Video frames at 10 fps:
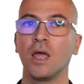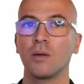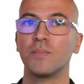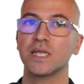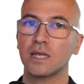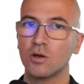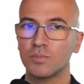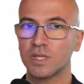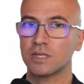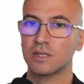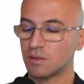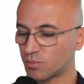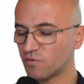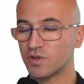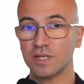but I hope that it
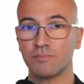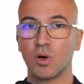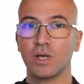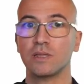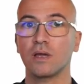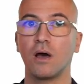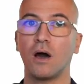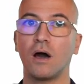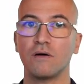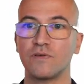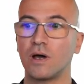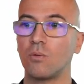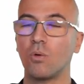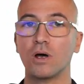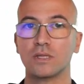proves the point of uh,
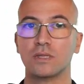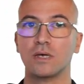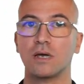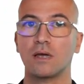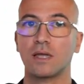what uh,